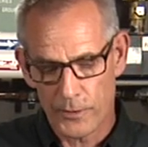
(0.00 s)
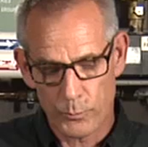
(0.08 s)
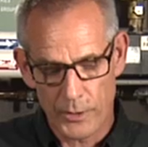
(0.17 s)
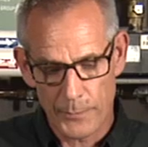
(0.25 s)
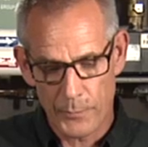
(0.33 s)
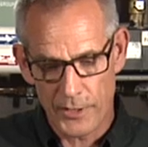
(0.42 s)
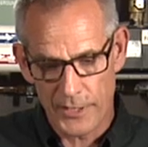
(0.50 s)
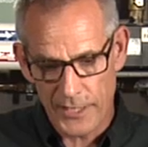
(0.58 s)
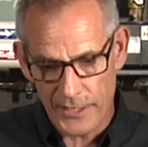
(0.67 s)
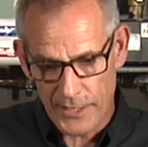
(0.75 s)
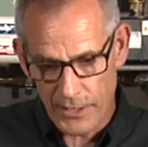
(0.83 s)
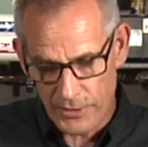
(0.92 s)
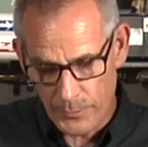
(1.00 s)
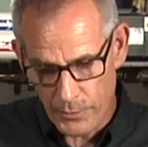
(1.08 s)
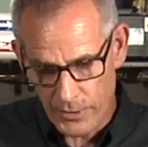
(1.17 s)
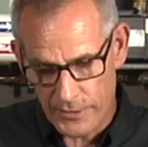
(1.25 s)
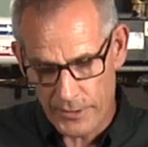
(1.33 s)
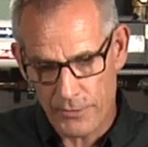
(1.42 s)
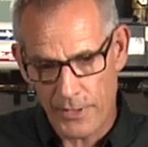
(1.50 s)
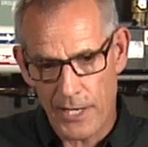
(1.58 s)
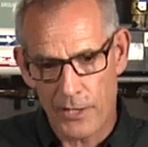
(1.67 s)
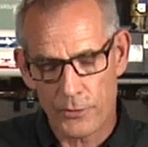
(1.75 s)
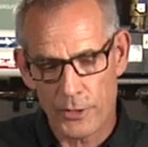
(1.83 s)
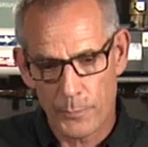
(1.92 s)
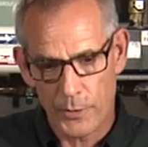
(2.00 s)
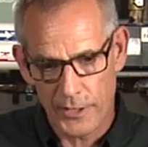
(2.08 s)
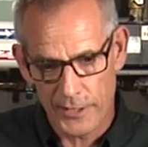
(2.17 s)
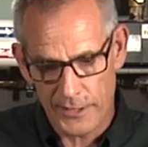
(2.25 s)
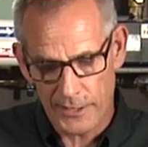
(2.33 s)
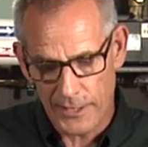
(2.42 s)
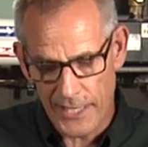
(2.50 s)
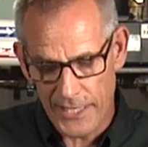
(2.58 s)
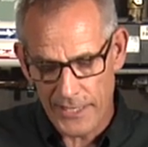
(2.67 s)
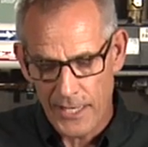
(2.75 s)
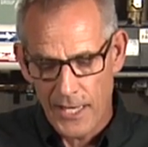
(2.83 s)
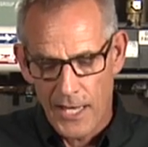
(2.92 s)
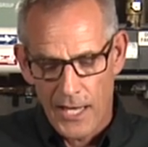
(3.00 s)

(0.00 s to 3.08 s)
field when you put it in there and you put it in the ground or you put it into the lake,